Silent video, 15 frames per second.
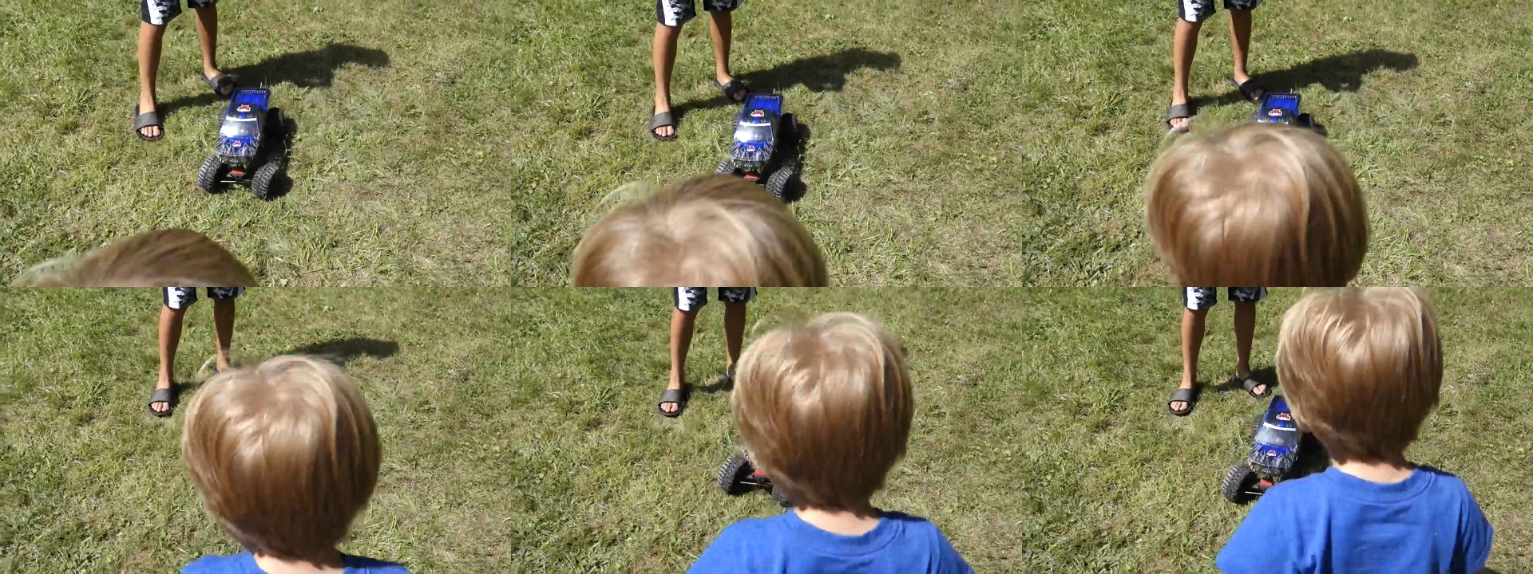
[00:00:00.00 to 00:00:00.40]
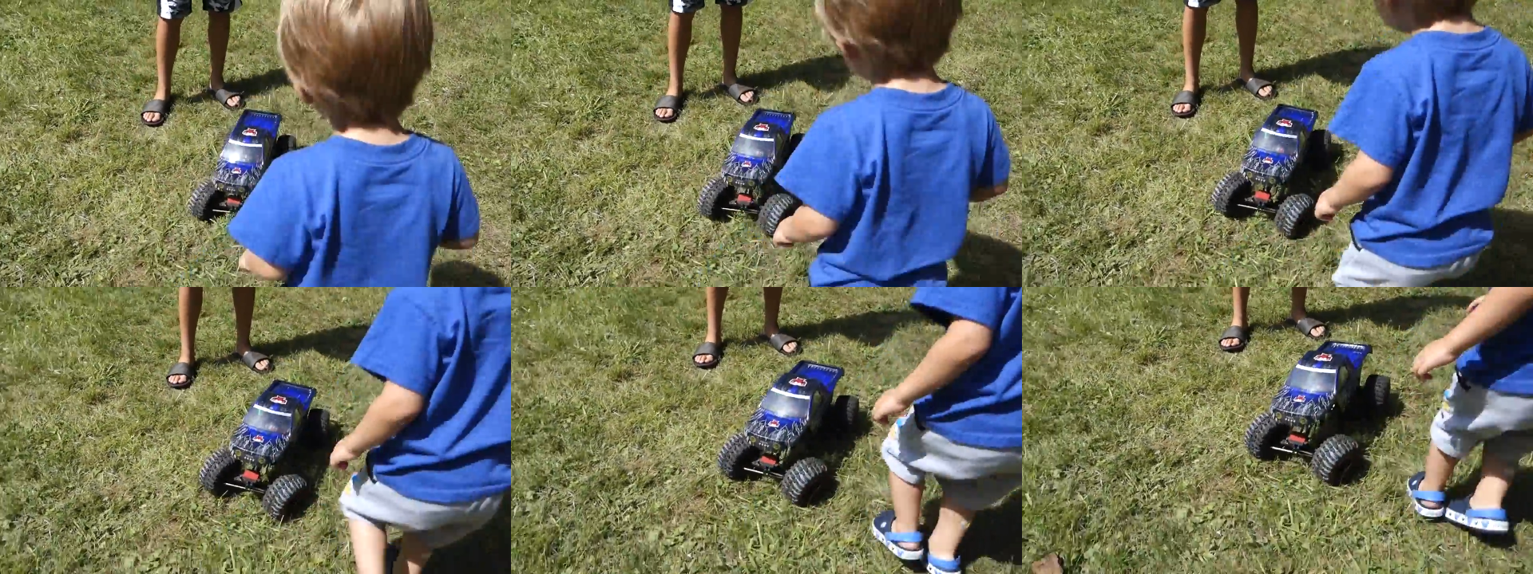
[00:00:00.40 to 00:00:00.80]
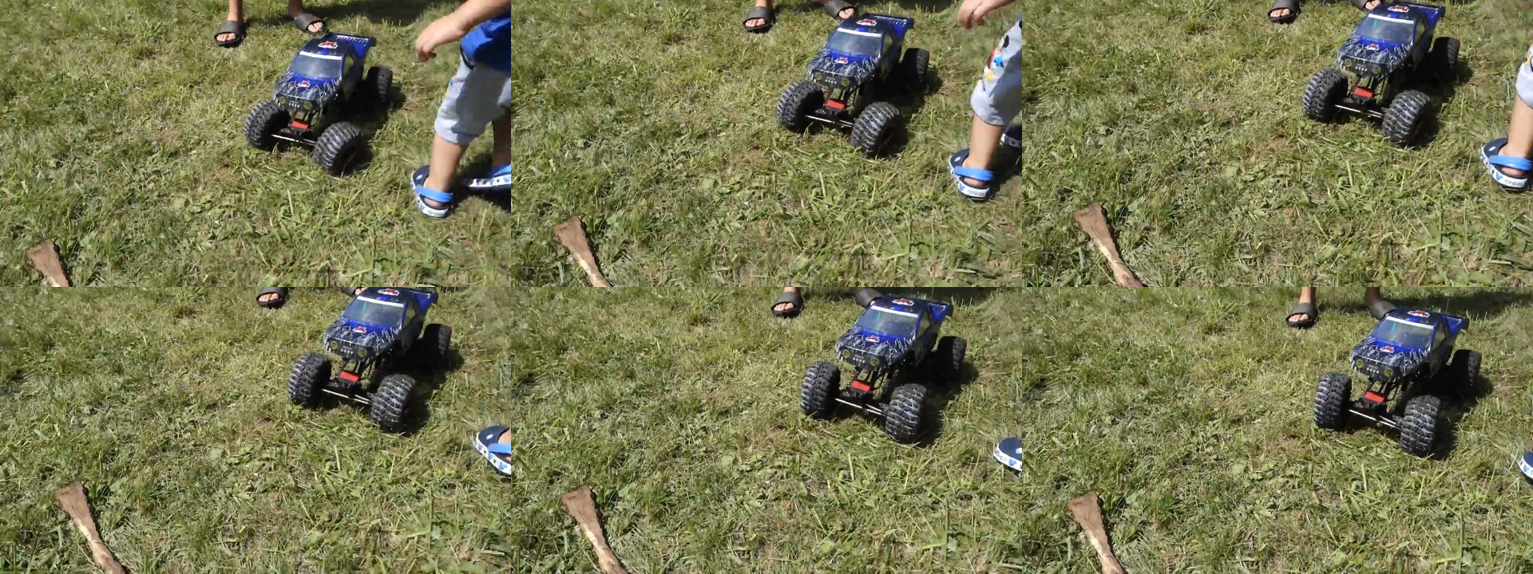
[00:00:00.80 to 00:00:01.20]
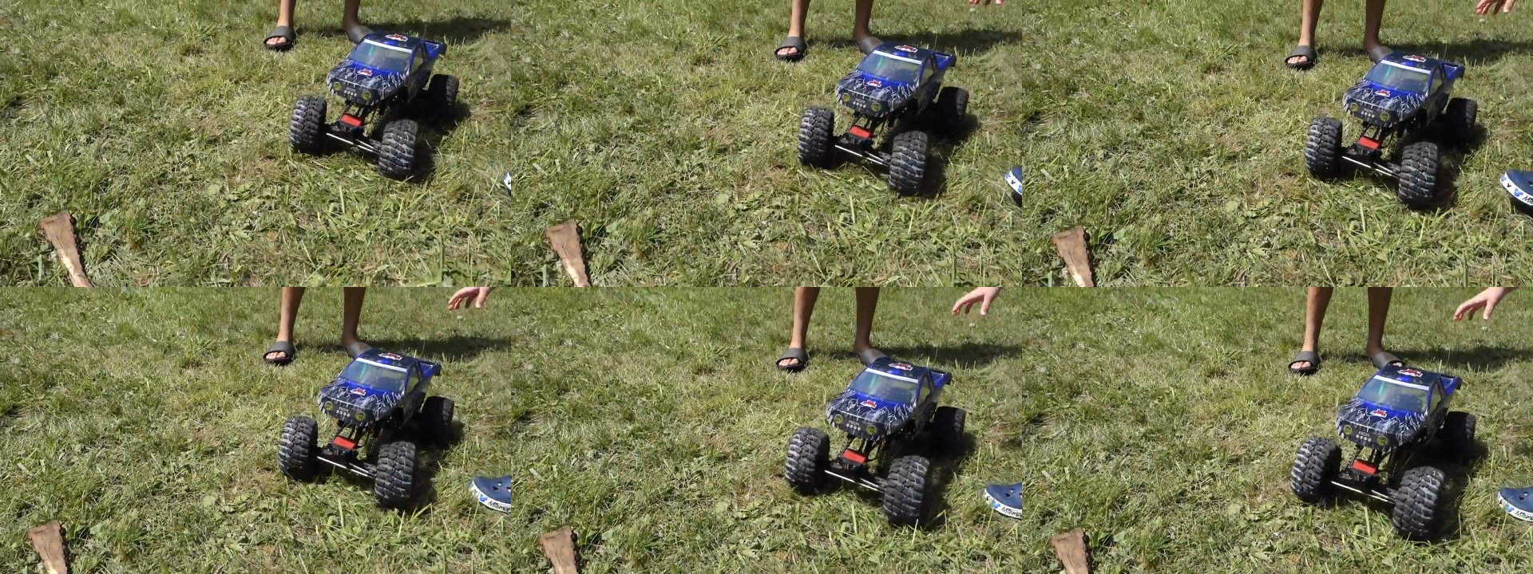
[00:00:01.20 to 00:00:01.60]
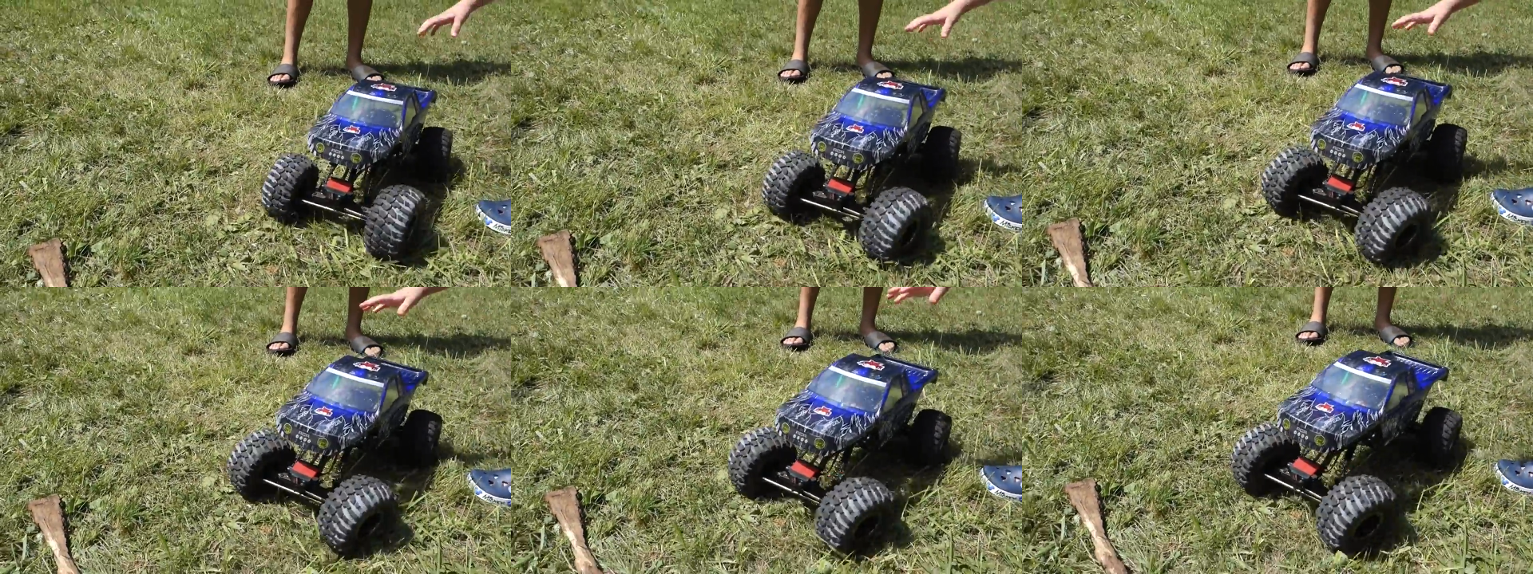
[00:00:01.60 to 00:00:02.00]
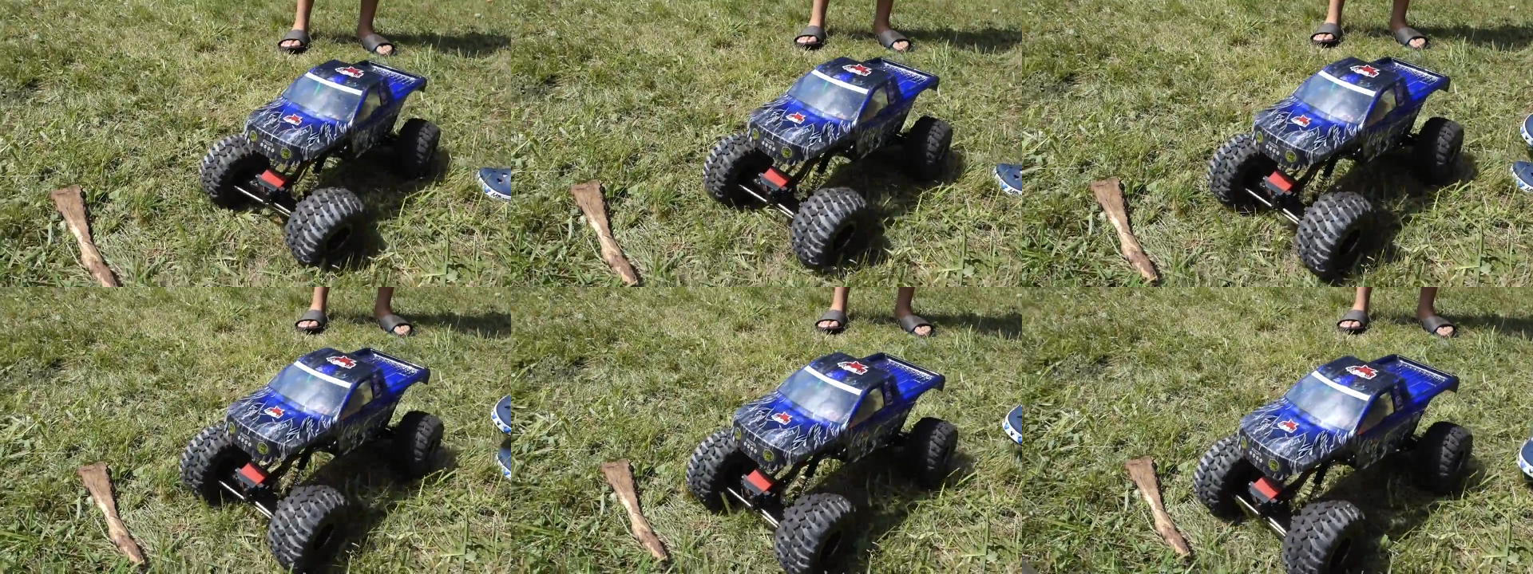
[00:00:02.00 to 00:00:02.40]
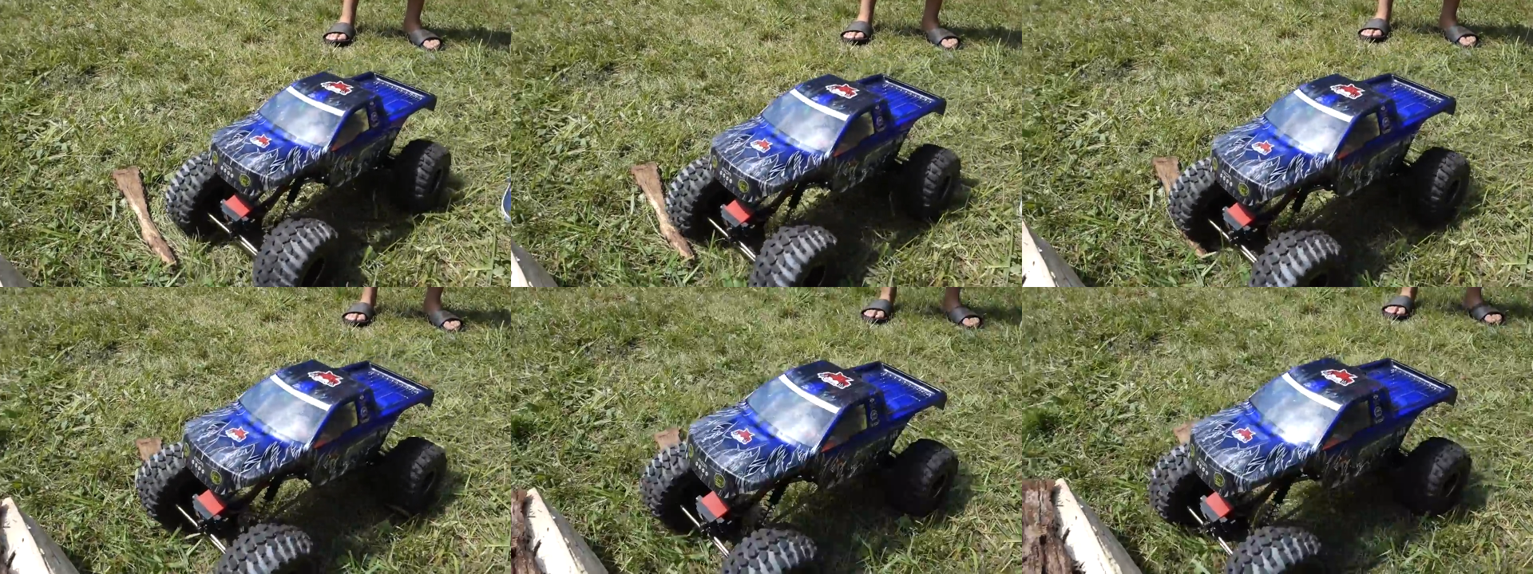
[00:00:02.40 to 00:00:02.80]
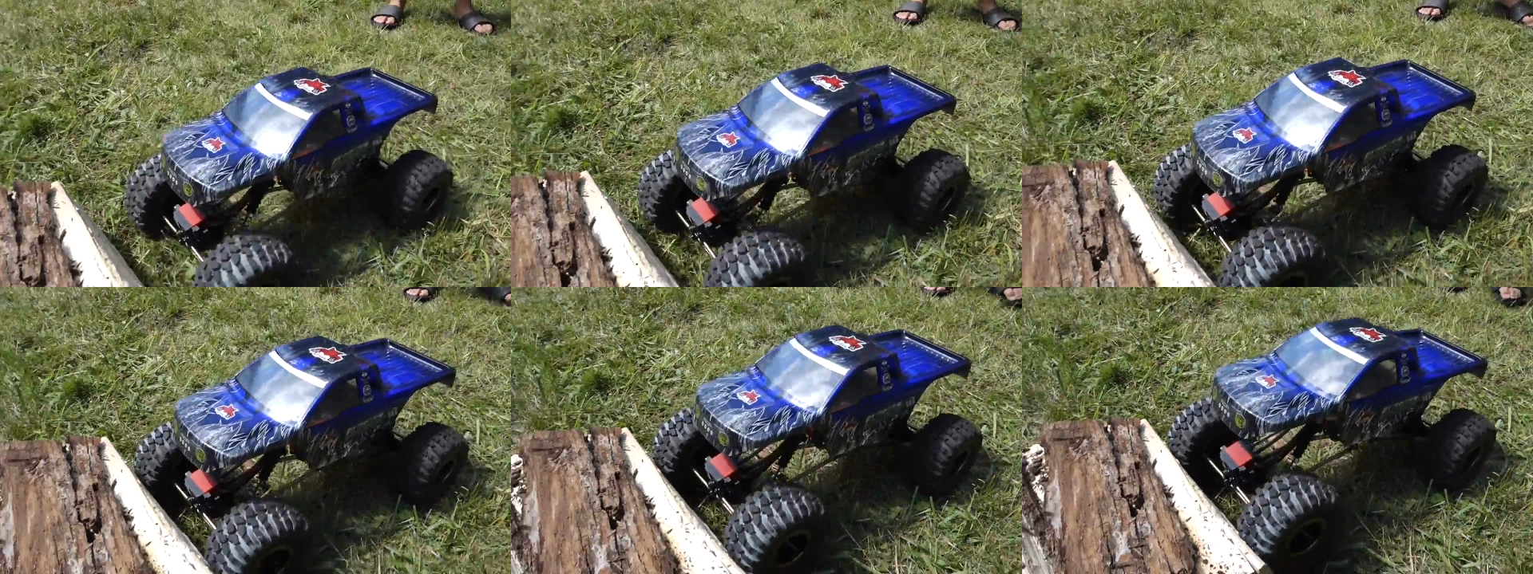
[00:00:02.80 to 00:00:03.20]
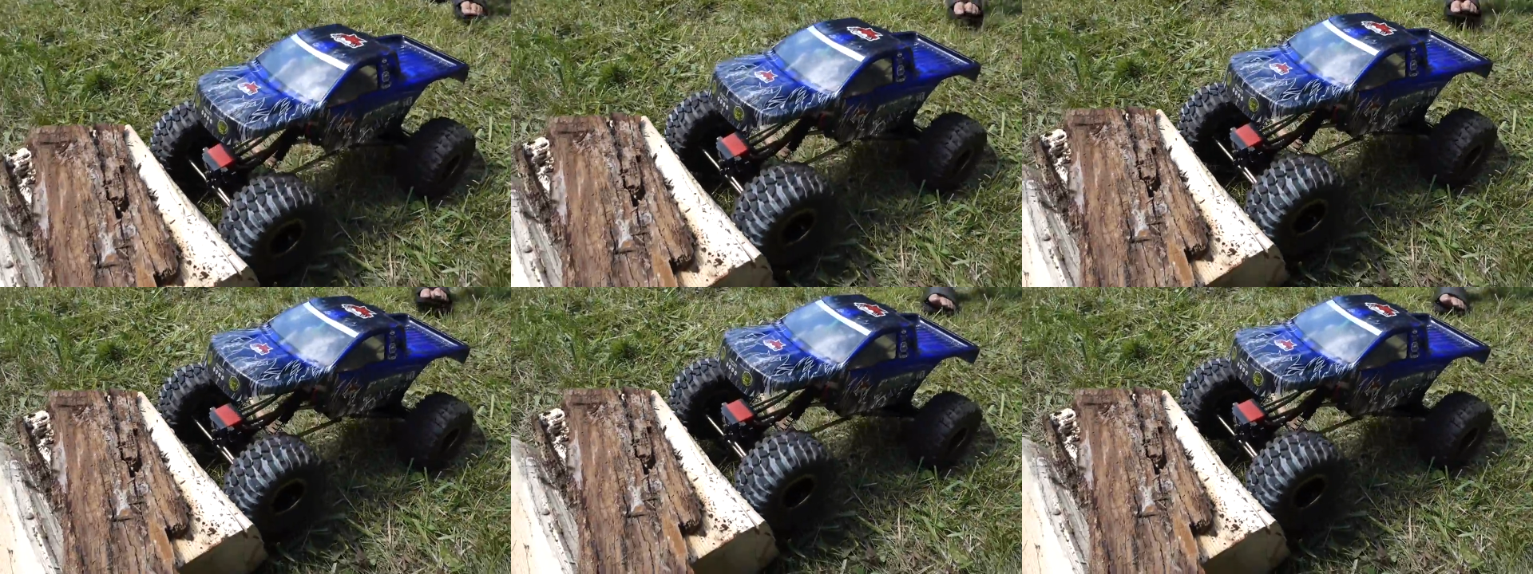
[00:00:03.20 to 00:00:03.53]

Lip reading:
[unreadable: no face in view]